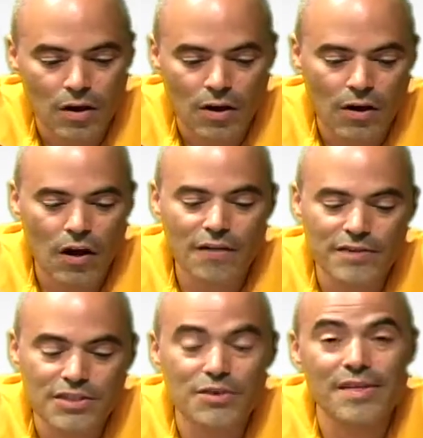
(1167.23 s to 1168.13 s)

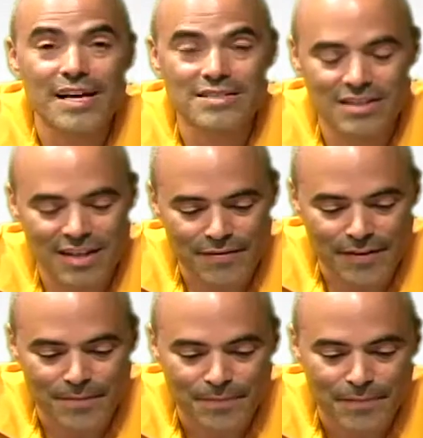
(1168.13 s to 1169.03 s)
Office
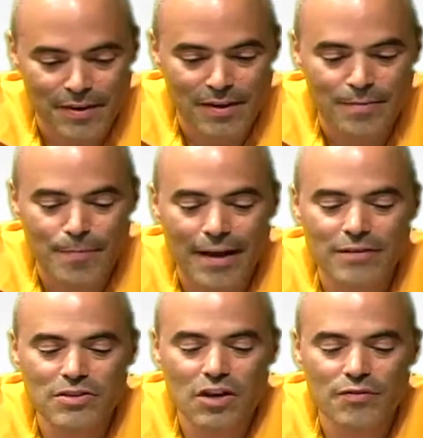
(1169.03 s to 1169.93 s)
2011.
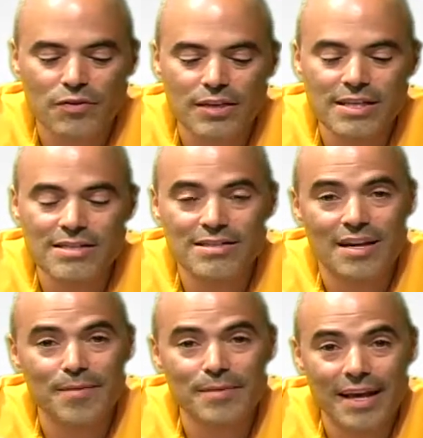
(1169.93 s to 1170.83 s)
Microsoft releases
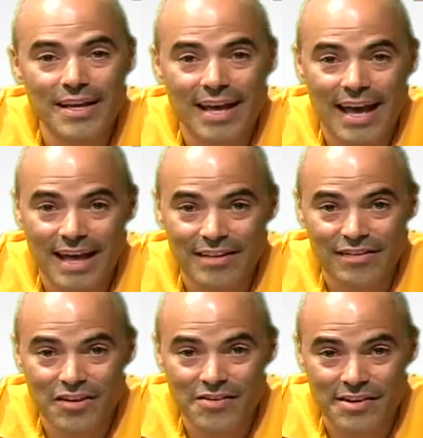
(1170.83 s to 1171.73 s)
an update and
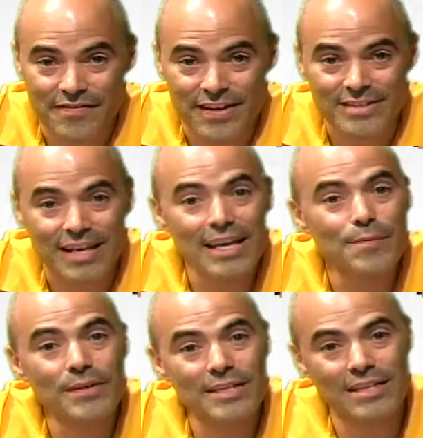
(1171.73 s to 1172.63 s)
security fix. They keep
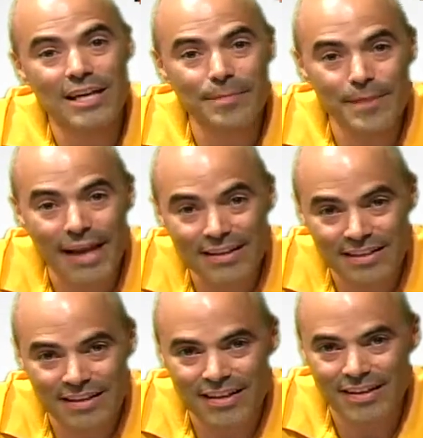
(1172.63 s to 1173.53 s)
releasing updates
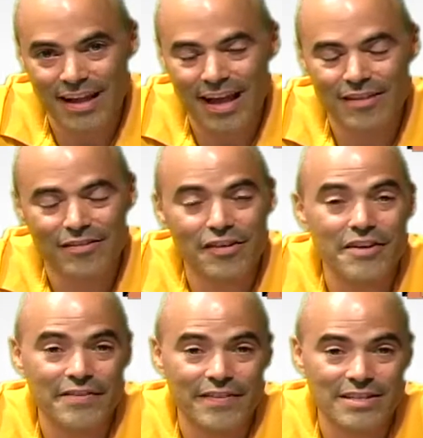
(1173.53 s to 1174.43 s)
and
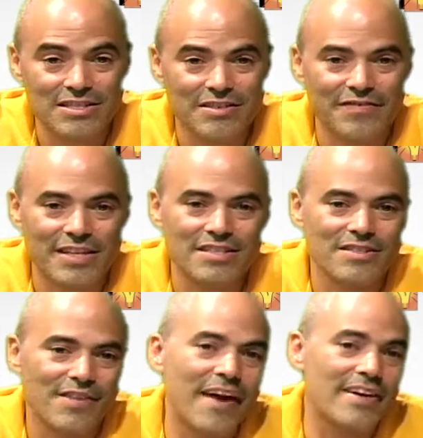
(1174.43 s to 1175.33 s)
security fixes to fix
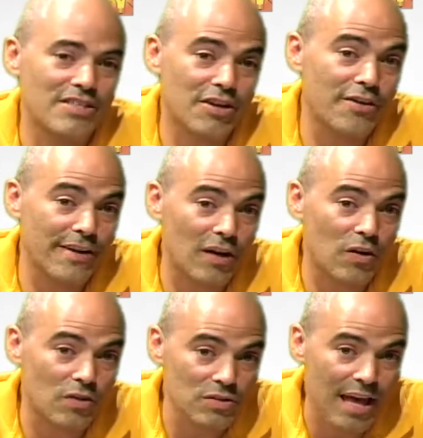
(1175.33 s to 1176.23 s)
the various security
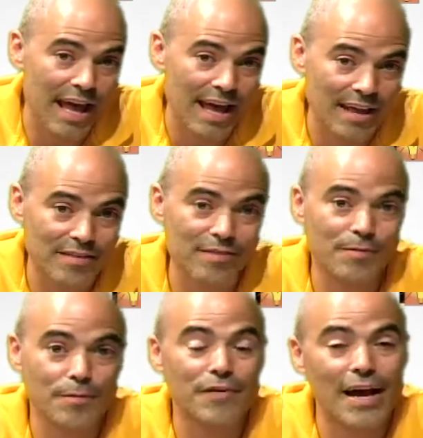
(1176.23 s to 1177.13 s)
holes and
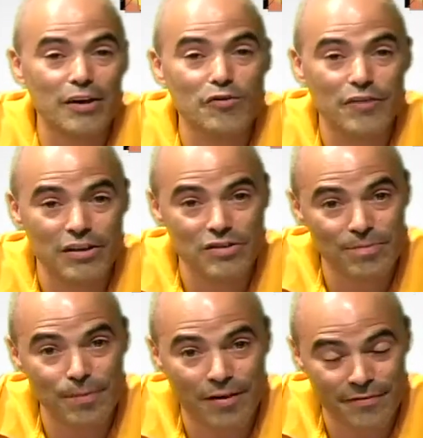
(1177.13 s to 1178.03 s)
provide new features
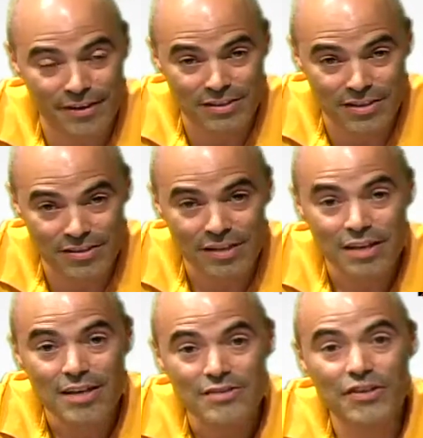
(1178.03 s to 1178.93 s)
and bug fixes.
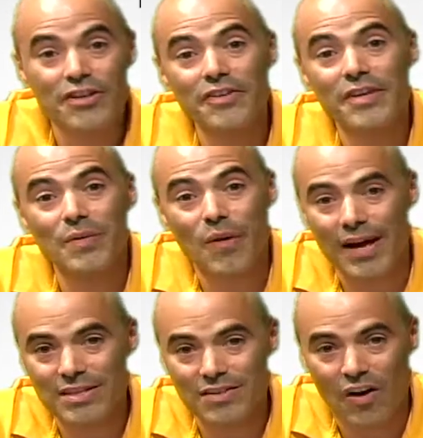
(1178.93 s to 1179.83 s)

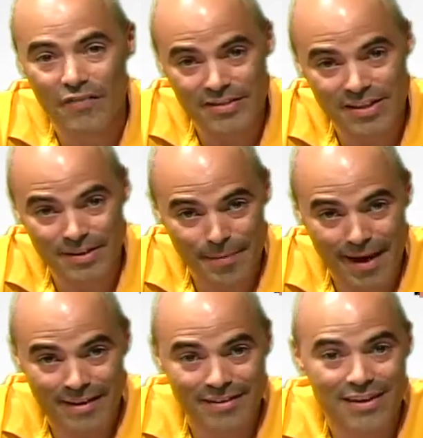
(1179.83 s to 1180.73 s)
Security-wise, Office on the
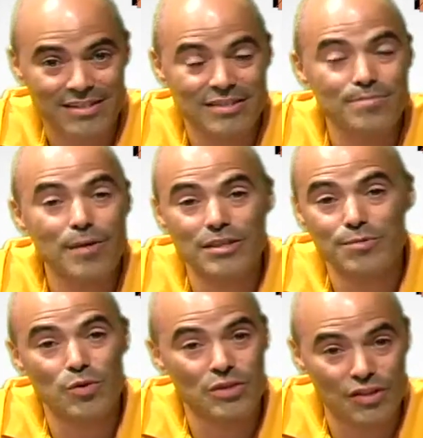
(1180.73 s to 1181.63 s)
Macintosh is much
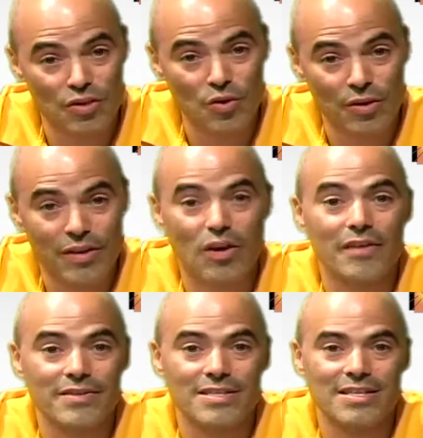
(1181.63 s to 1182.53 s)
more secure than
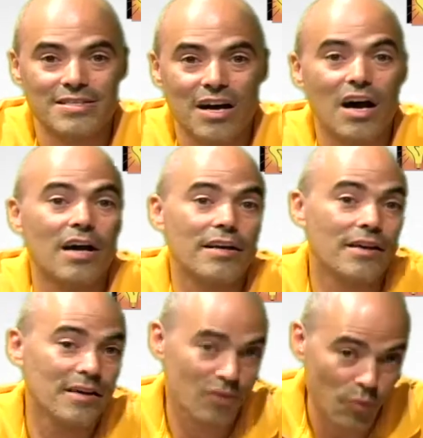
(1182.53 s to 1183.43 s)
Office is on
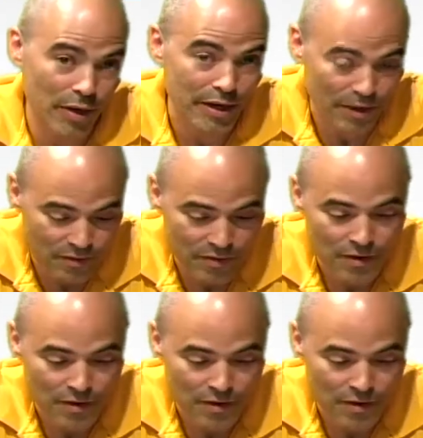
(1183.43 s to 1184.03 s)
Windows.